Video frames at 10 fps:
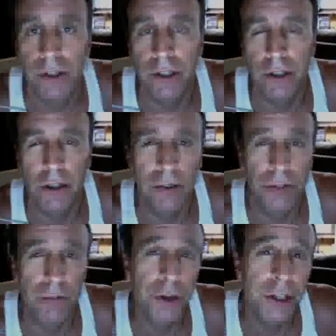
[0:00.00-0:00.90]
In
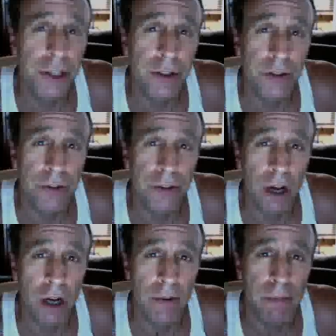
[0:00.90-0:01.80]
3 years,
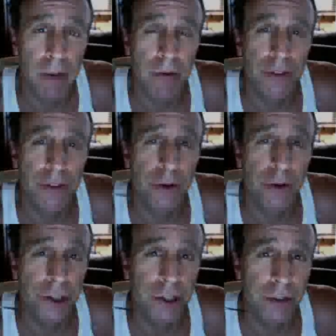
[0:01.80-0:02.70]
I'm going to be married
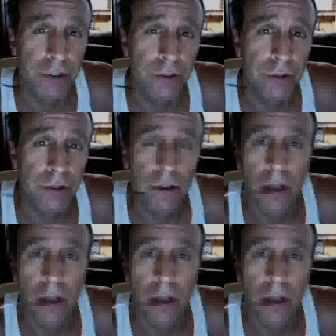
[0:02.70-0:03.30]
30 years.